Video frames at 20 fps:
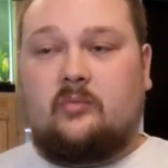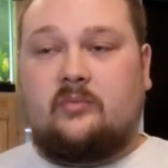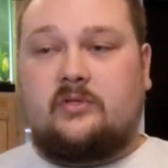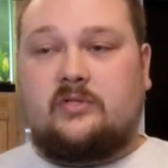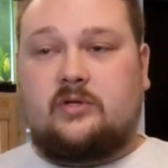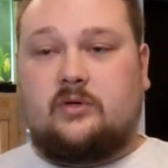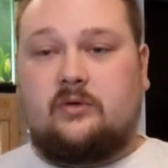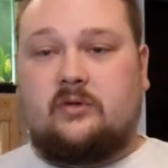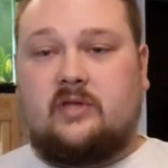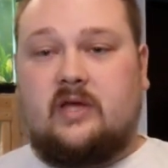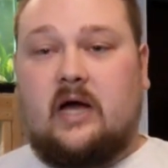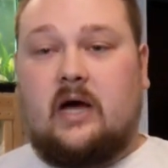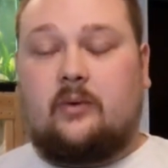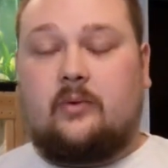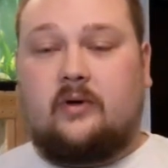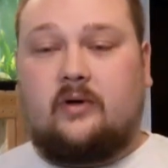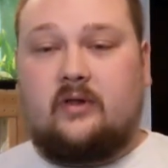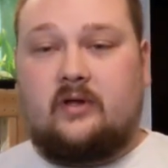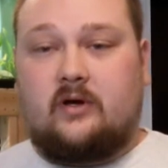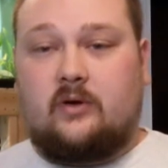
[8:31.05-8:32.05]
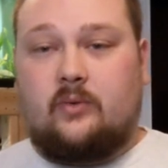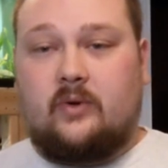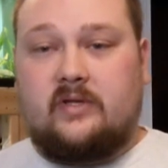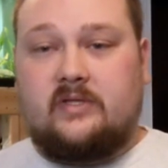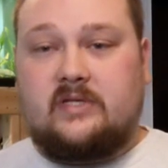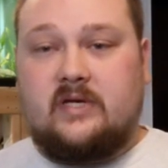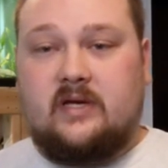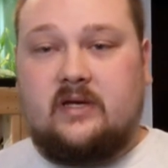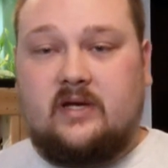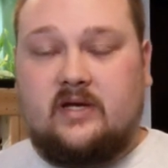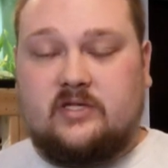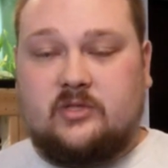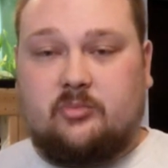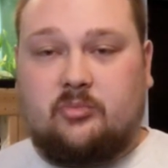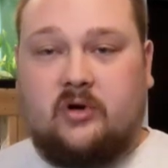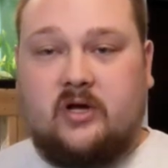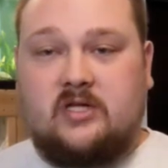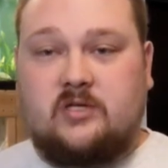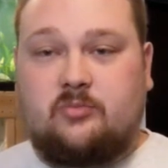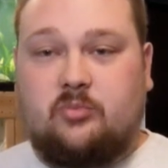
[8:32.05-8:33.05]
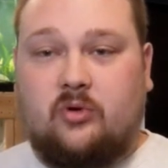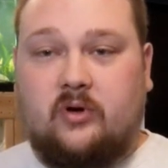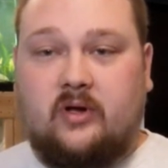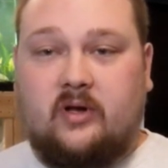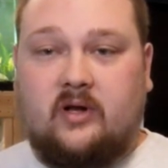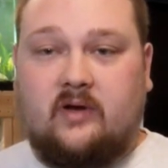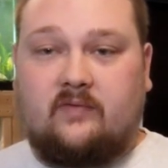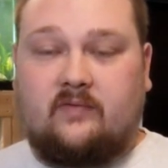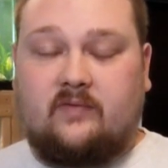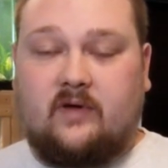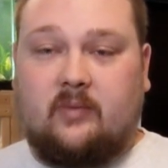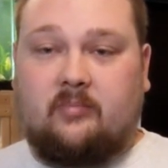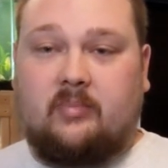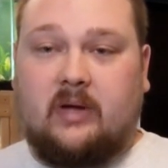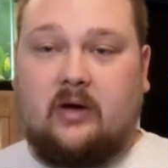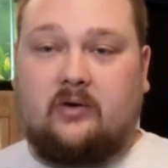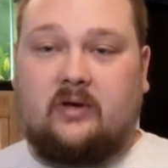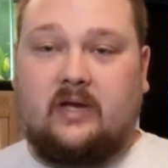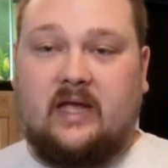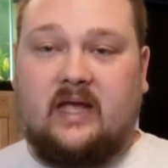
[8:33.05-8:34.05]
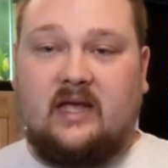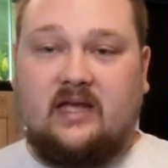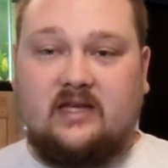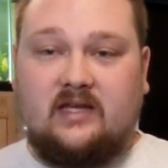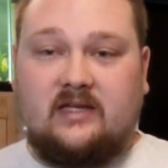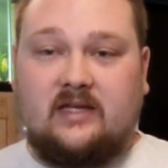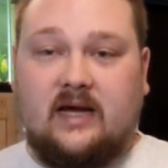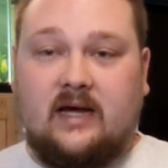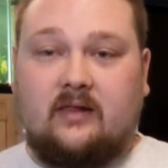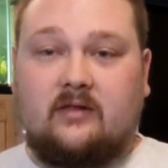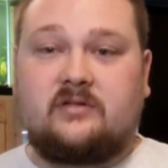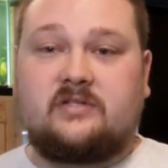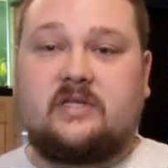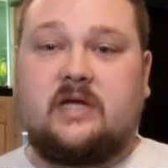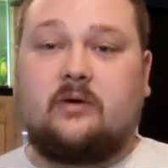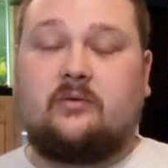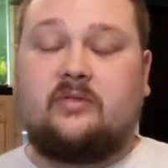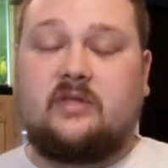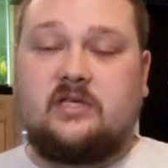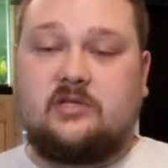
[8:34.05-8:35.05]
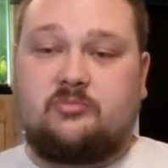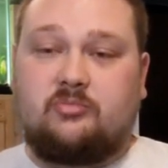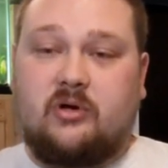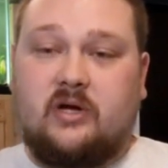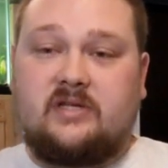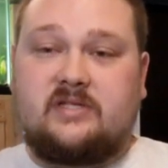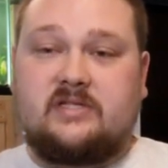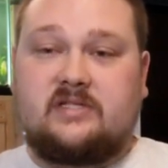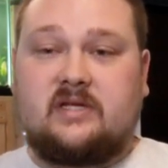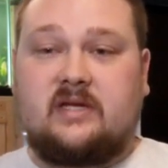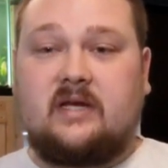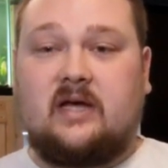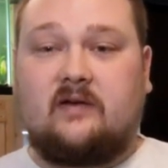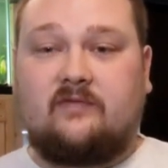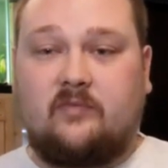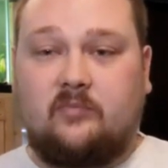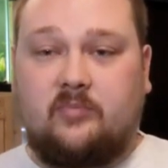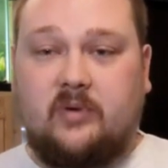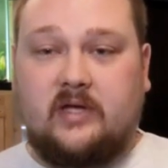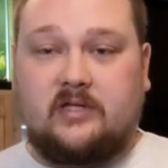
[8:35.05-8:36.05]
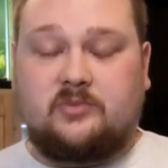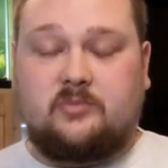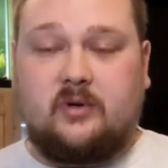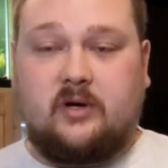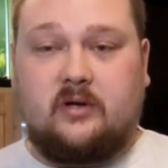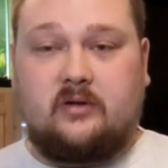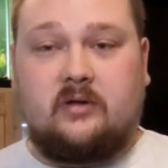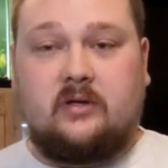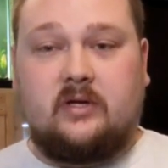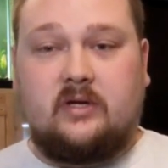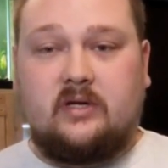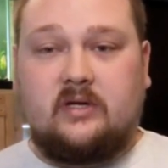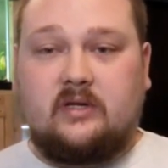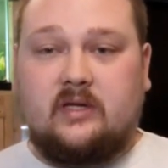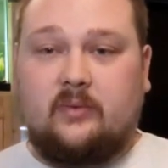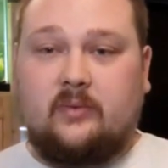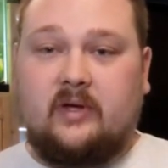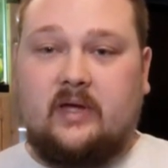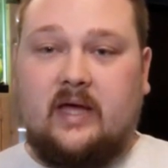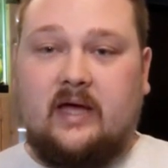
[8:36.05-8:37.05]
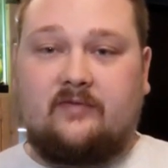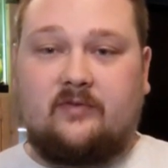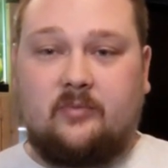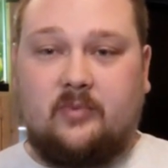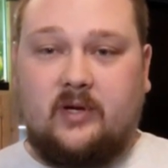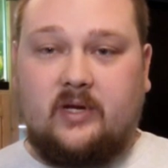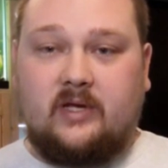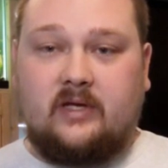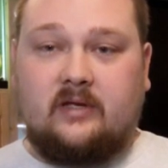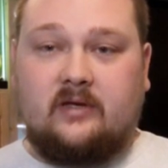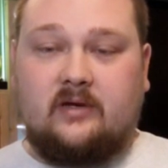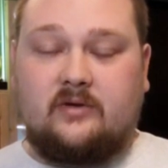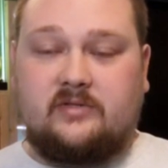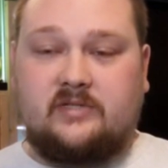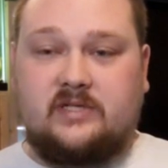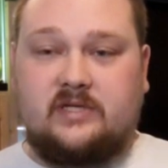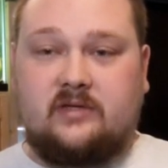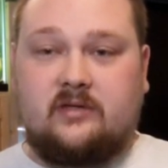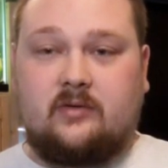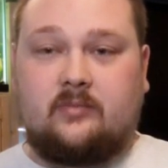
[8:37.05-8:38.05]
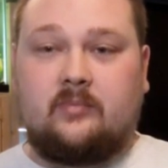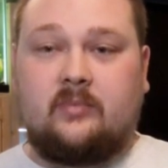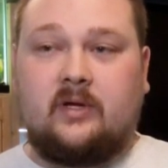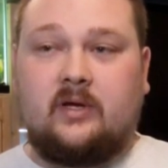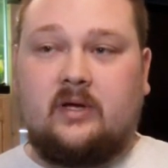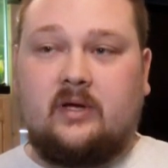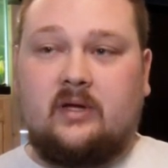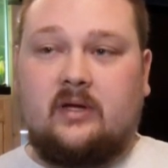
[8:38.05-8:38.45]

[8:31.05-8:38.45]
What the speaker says: So the AquaClear 110 has a price point of about $80. Now, these prices I got from PetSmart. That way everybody can go see them.